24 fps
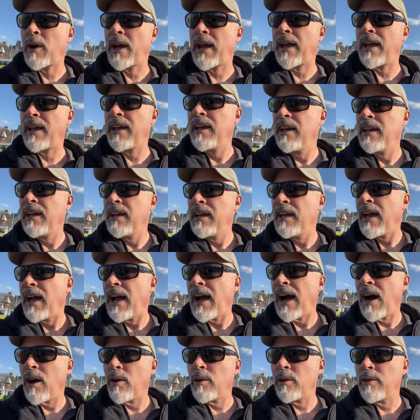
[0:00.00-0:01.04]
out of
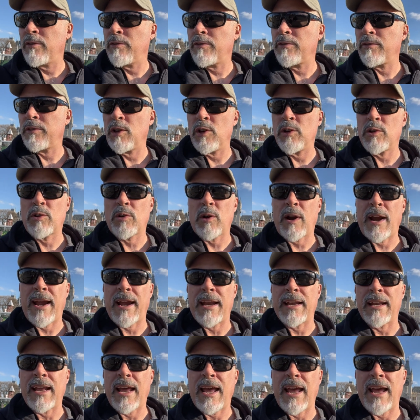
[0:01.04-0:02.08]
Ukraine
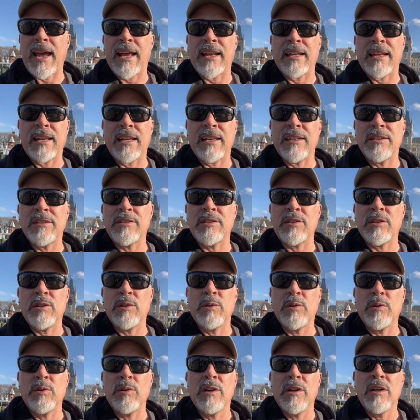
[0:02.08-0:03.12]
and into
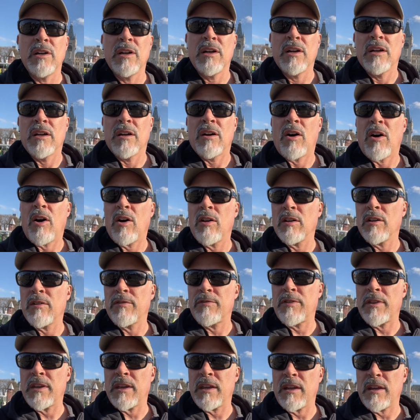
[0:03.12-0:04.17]
all of the
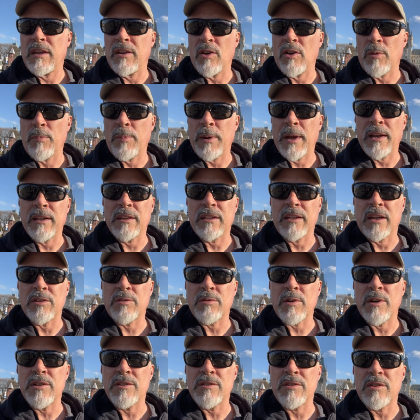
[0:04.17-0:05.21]
European countries to the
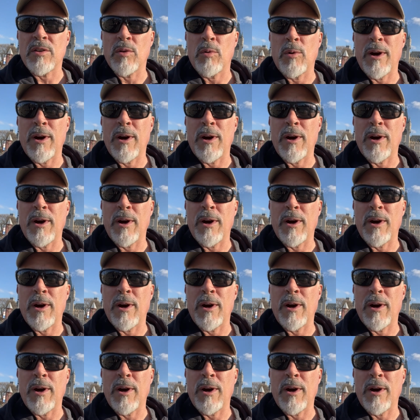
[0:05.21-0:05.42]
west.